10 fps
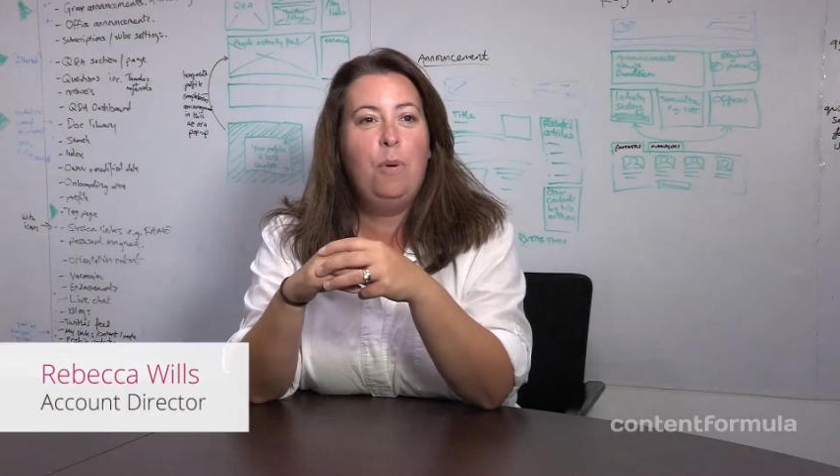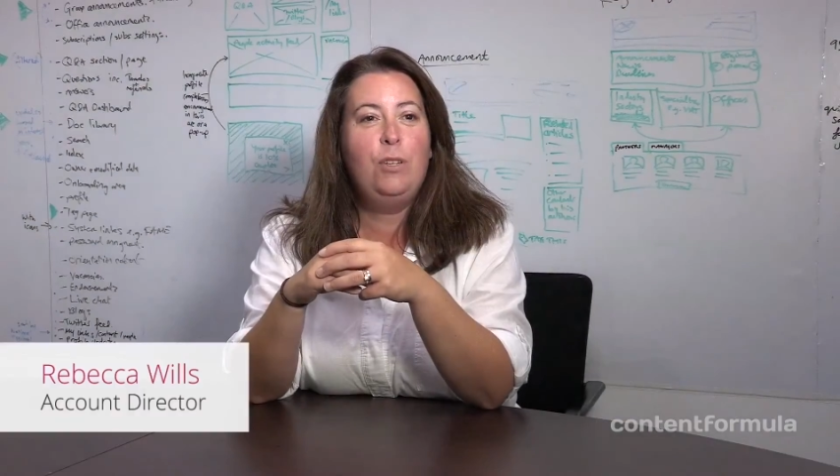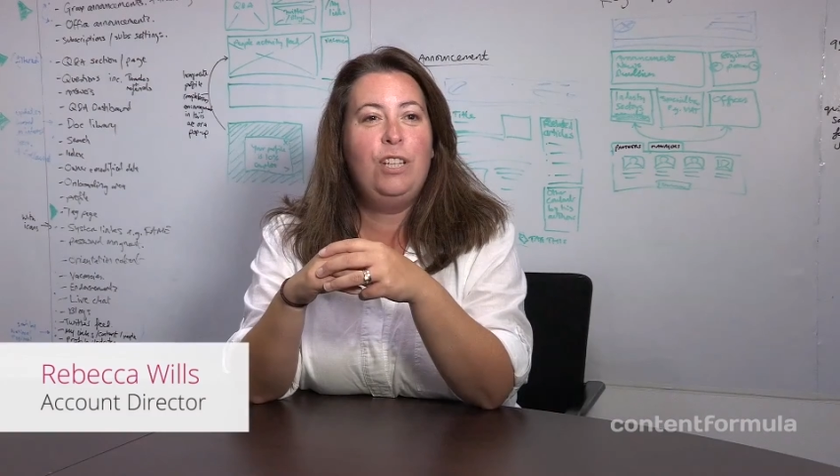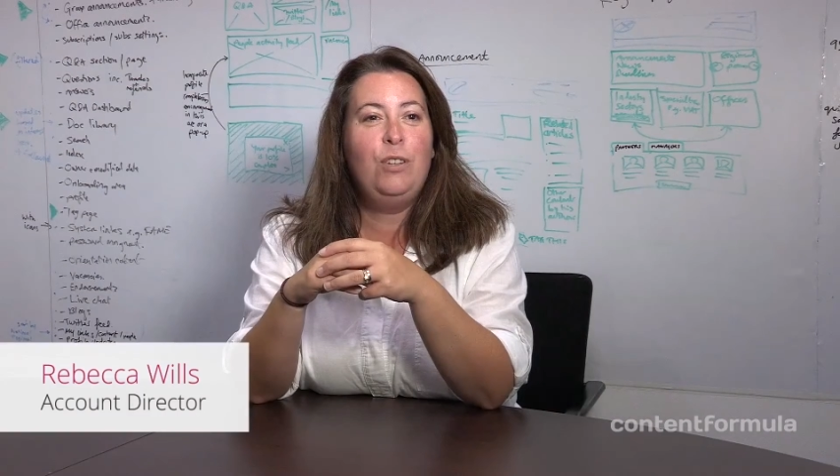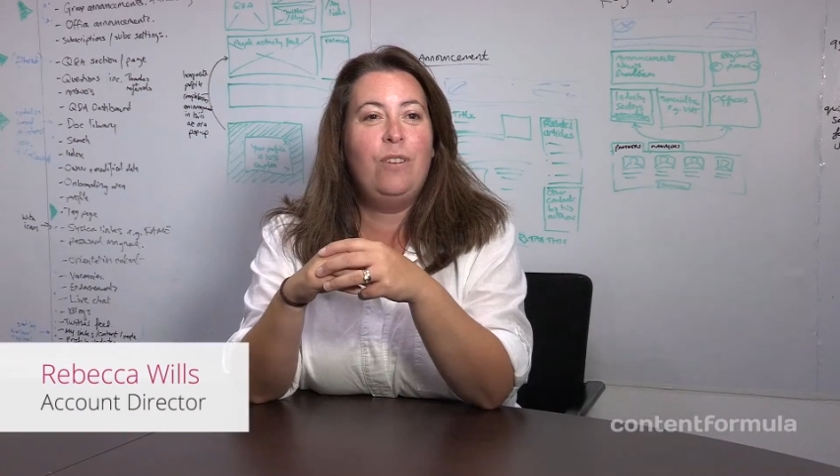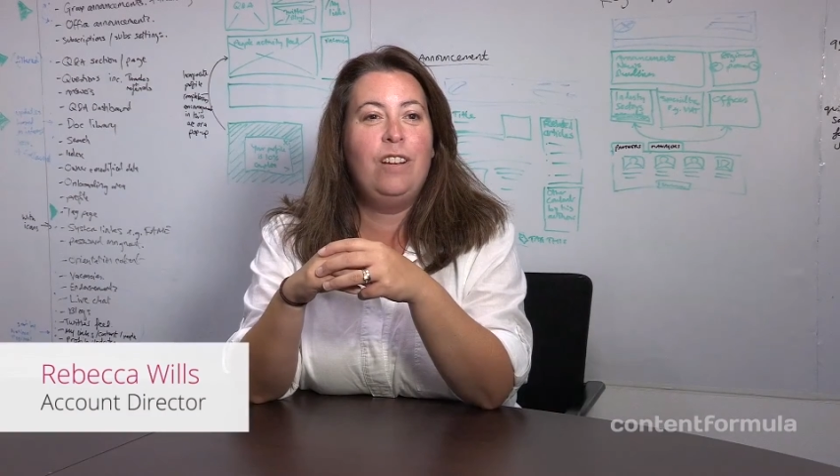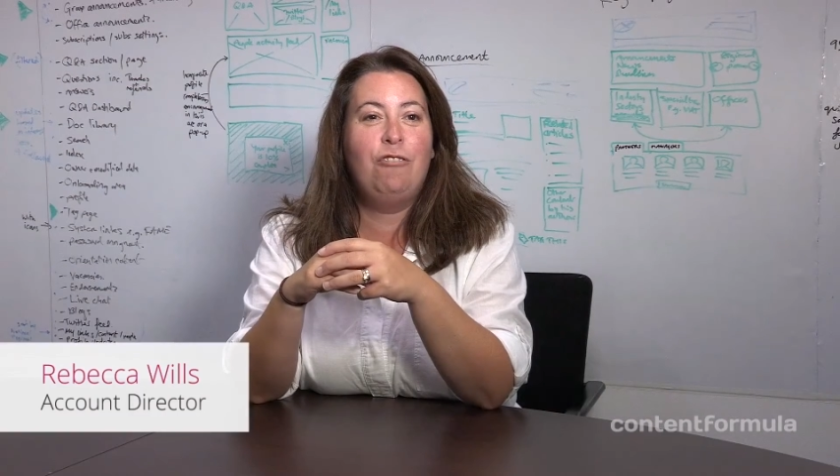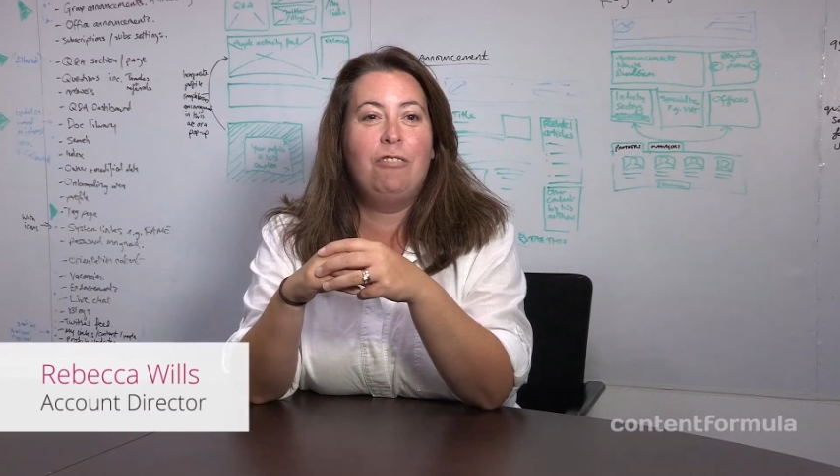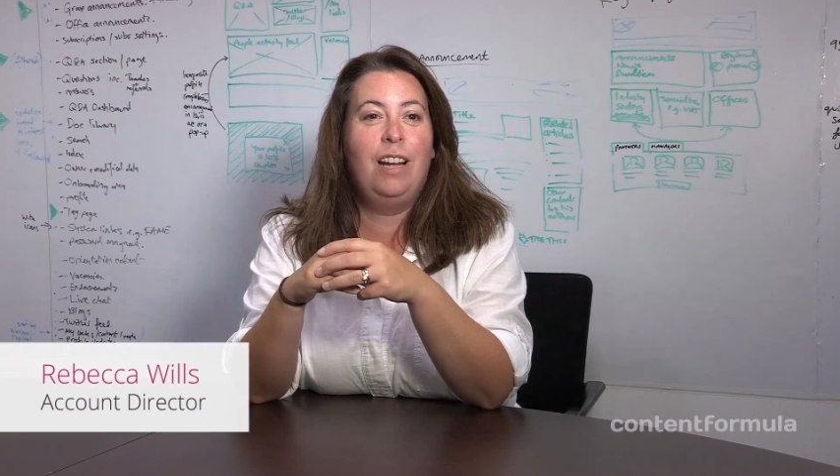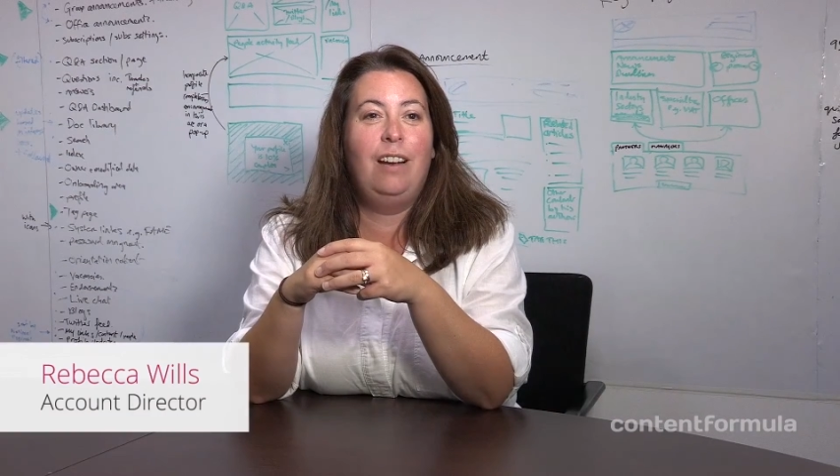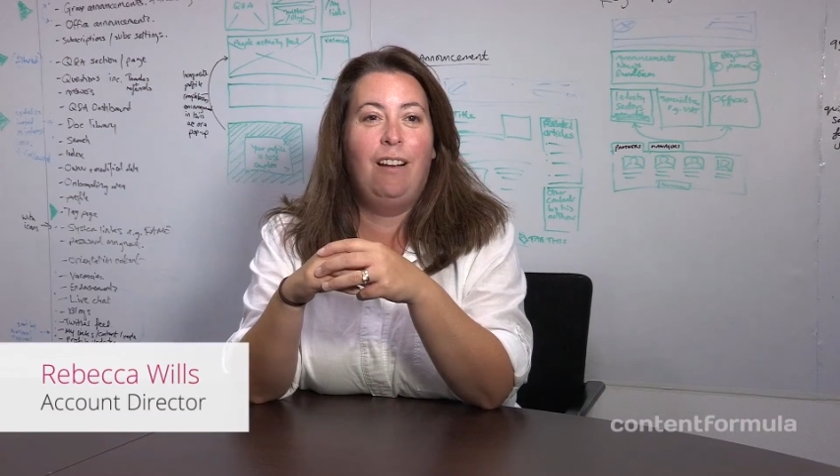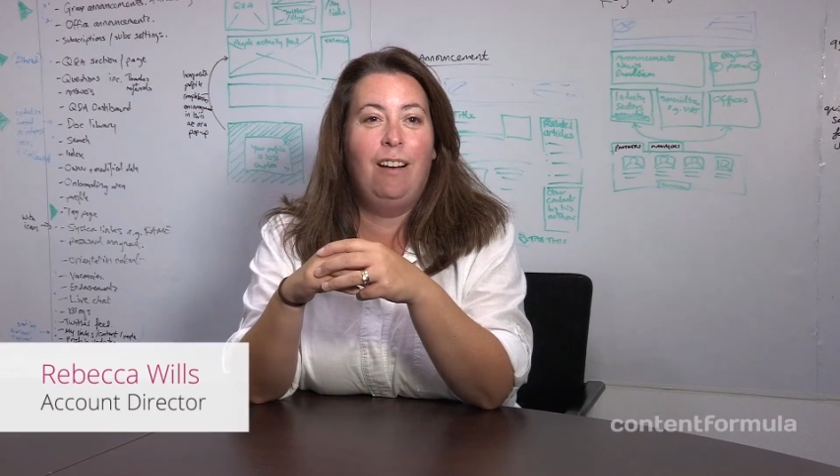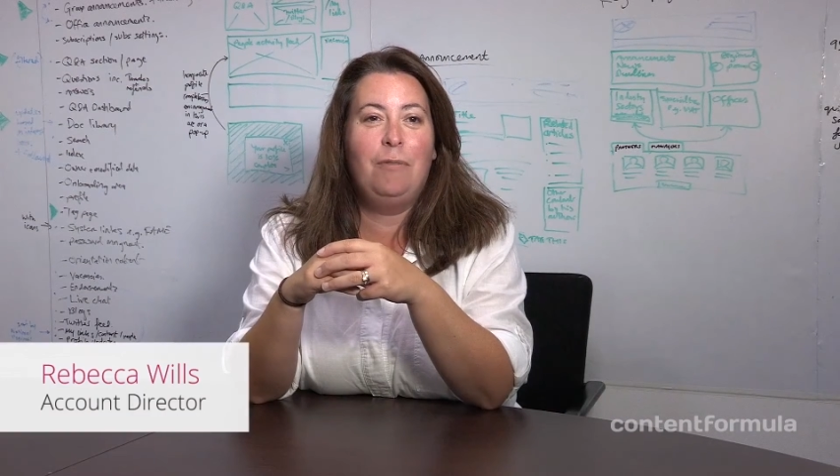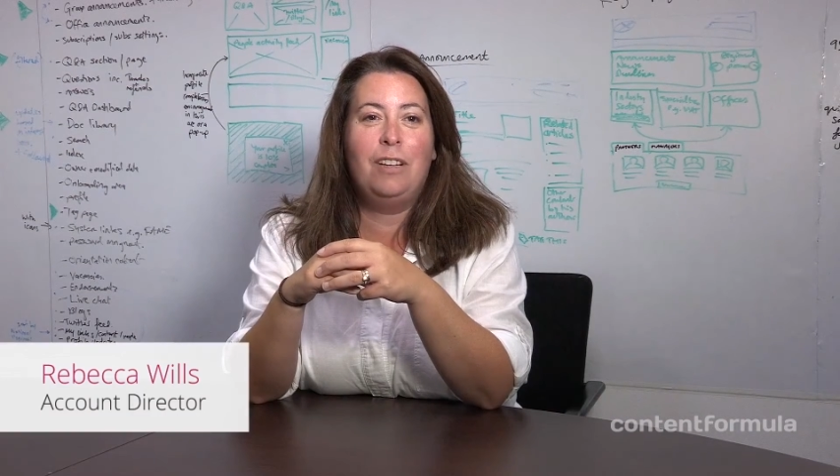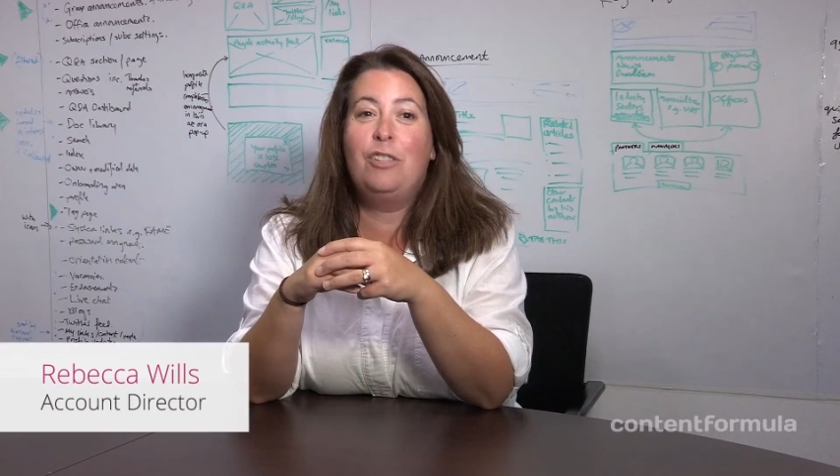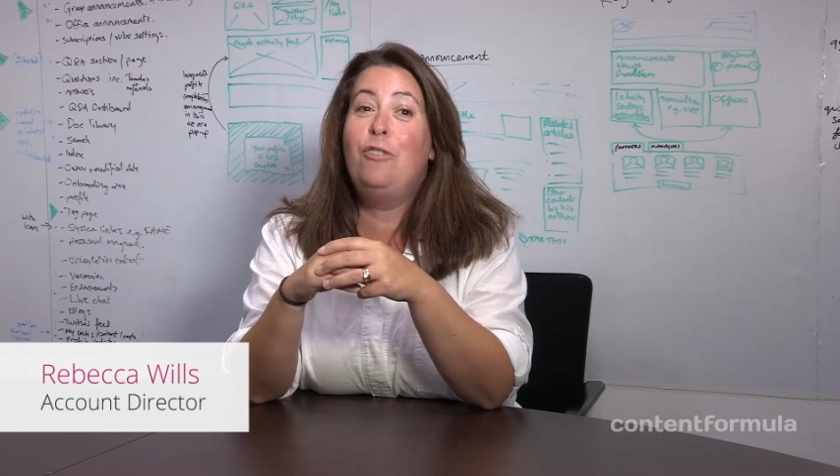Putting your intranet live is